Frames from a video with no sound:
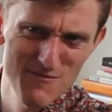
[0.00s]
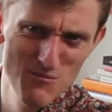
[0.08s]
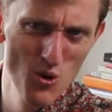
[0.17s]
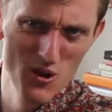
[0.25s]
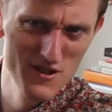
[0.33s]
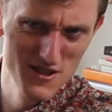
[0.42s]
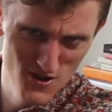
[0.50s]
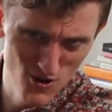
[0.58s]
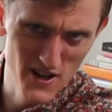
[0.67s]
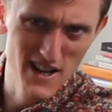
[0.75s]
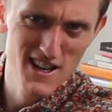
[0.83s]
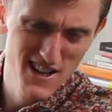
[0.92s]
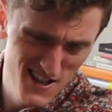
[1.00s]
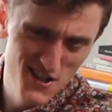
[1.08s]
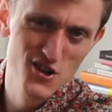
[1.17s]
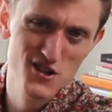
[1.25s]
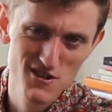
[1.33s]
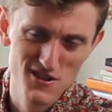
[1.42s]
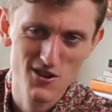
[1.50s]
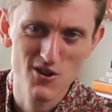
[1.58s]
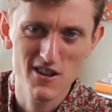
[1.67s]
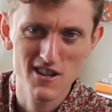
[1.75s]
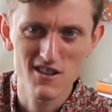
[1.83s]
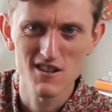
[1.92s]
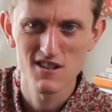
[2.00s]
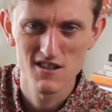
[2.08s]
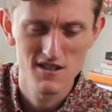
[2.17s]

Moral of the story, good tutorial.